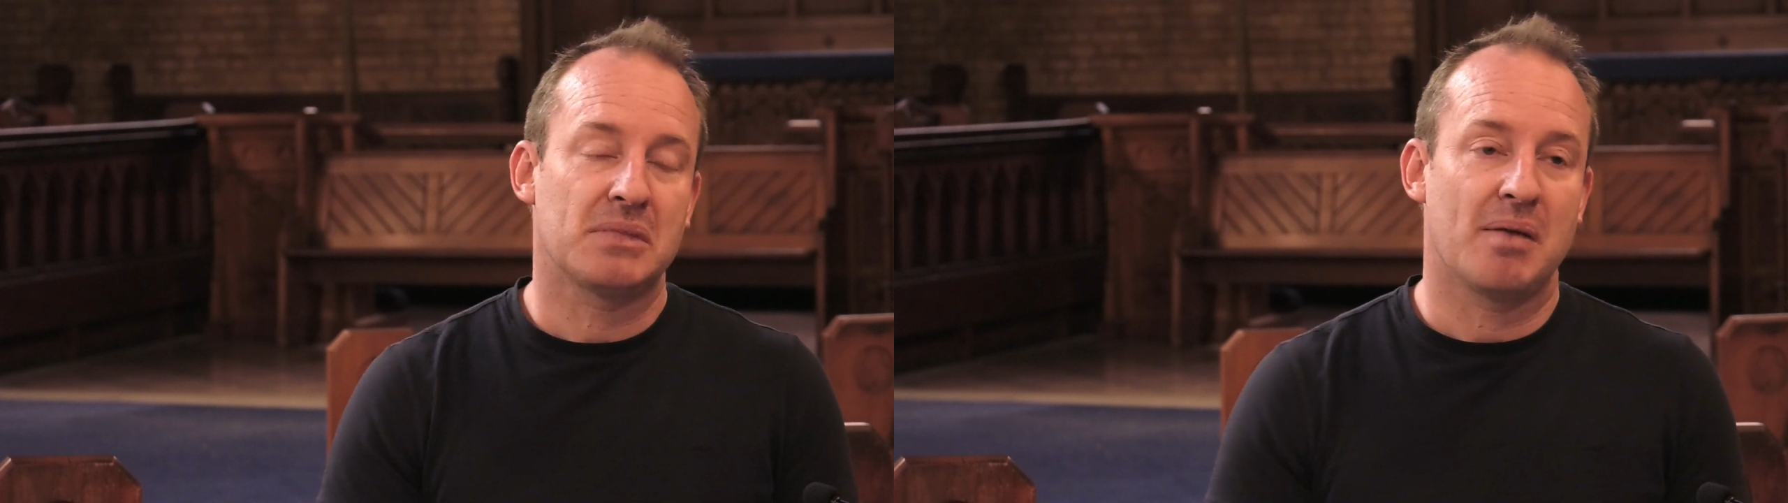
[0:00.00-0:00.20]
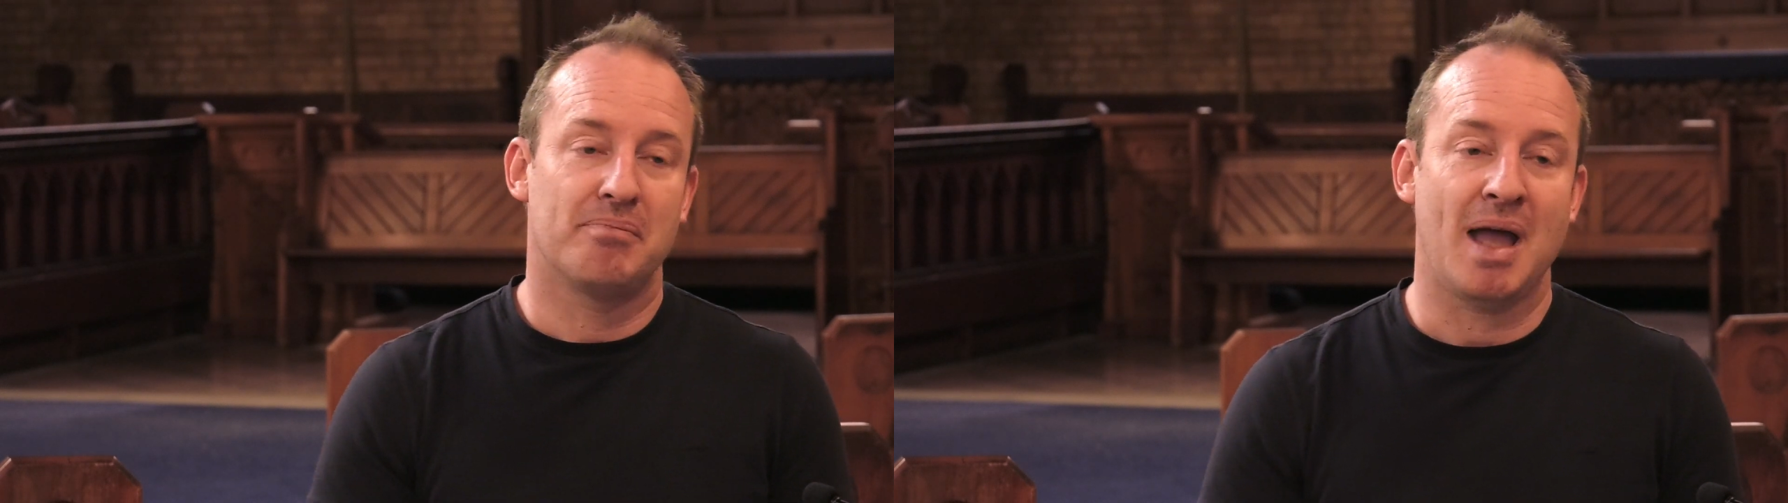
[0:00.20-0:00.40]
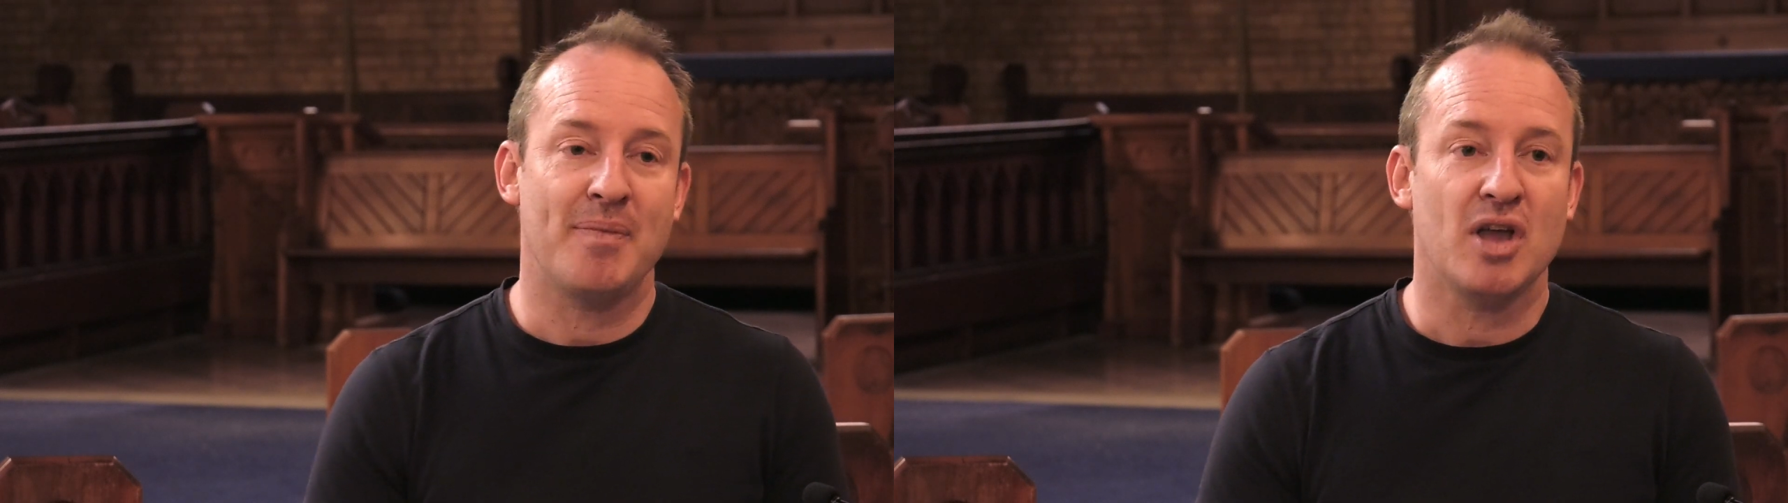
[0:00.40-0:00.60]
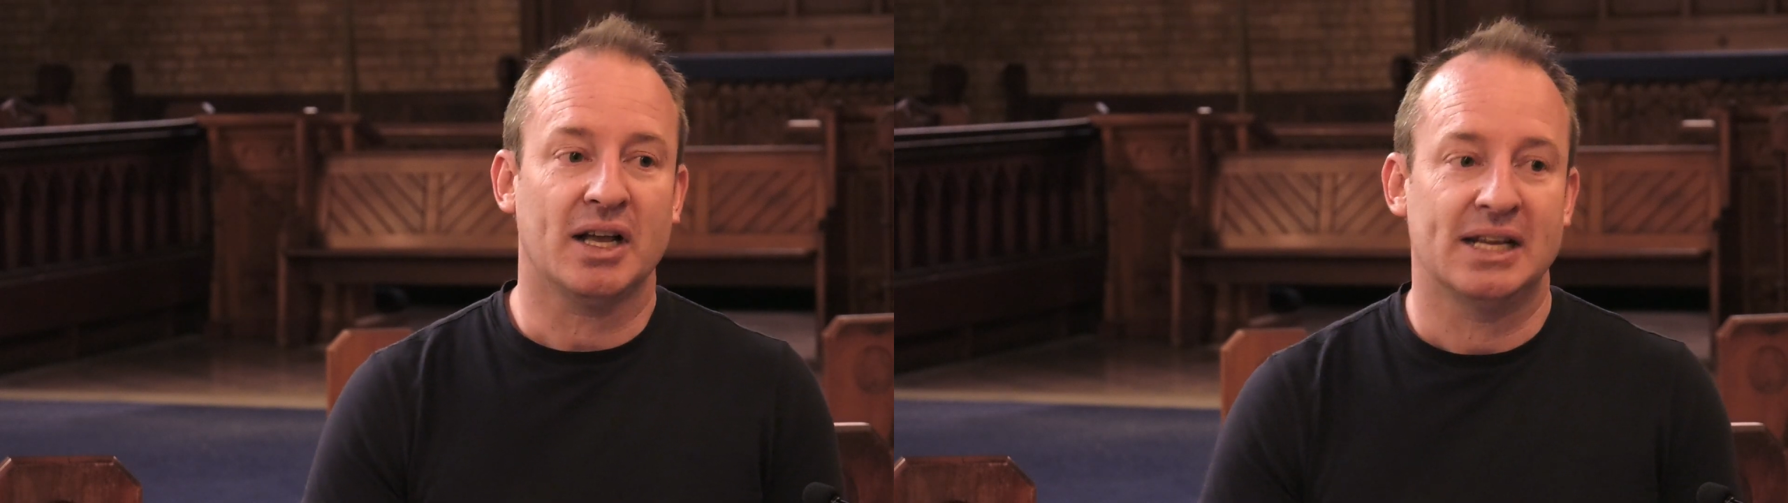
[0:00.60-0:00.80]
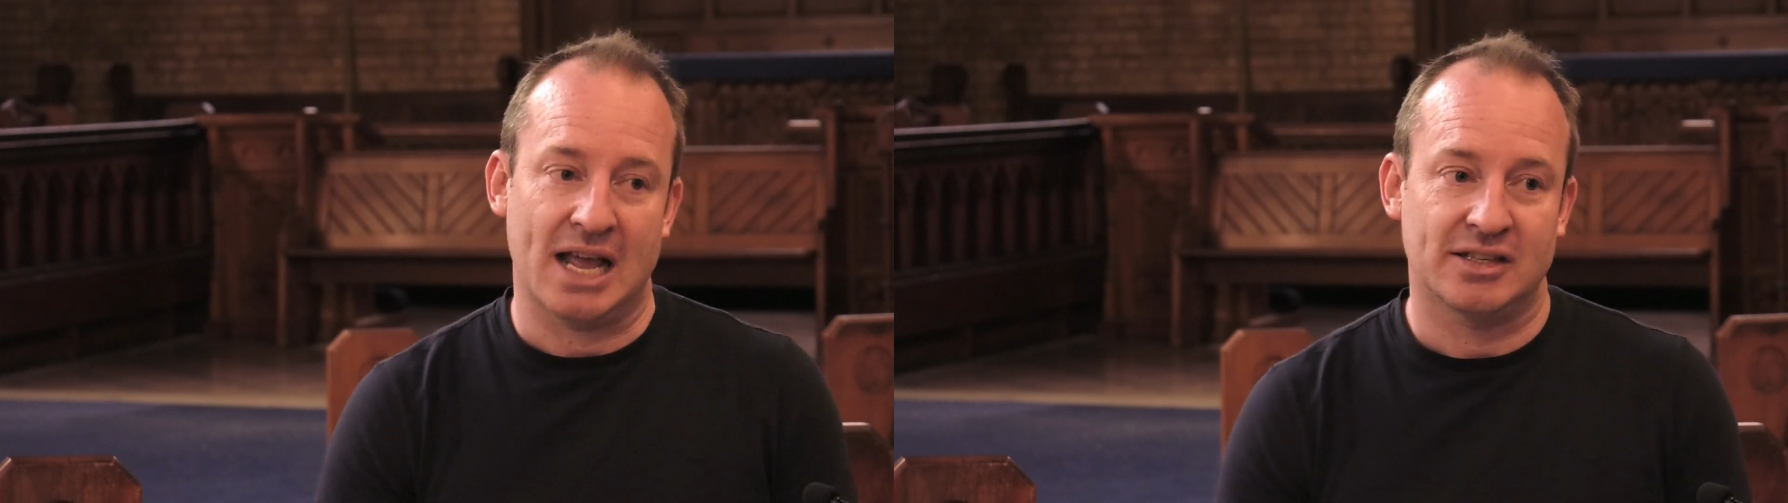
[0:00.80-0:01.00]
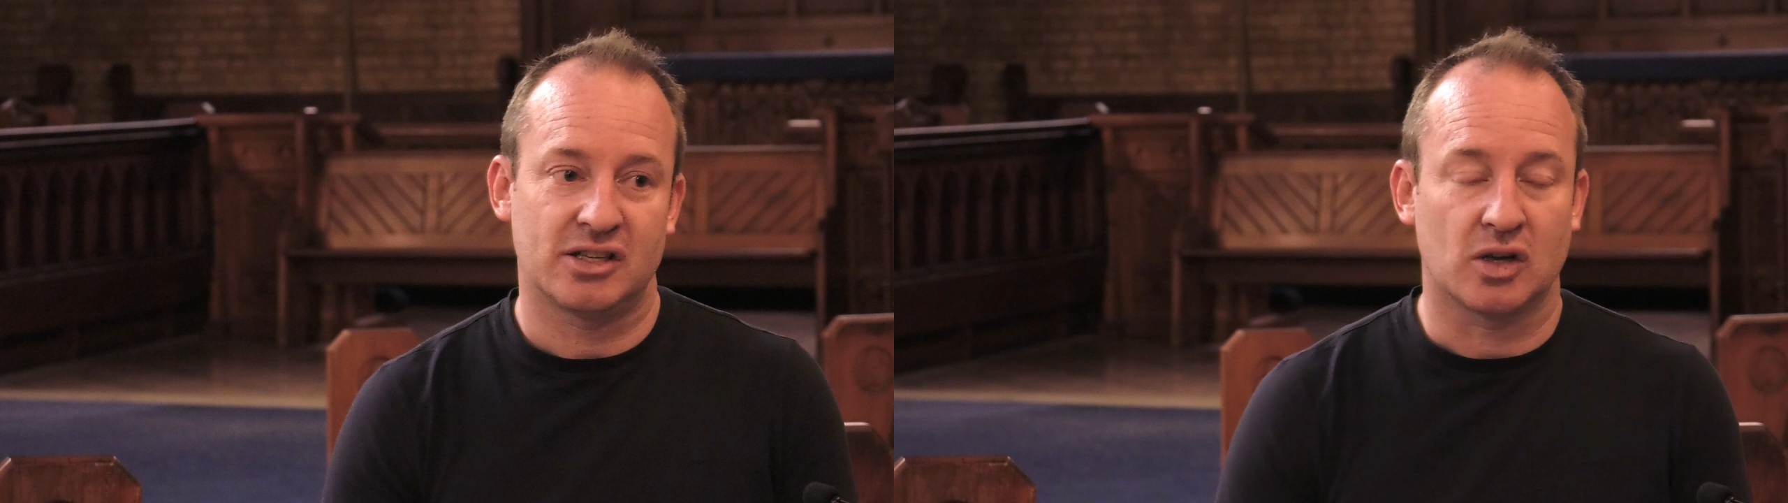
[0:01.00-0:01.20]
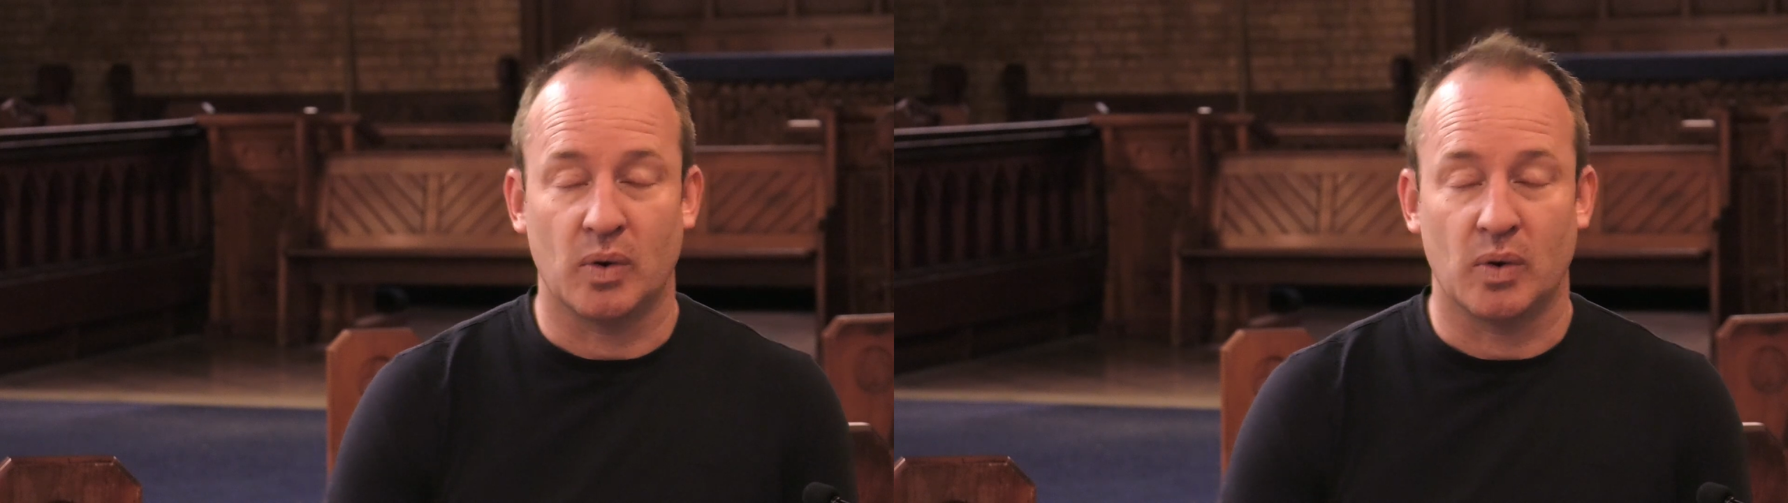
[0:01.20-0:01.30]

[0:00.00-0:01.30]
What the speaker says: Maybe I can answer the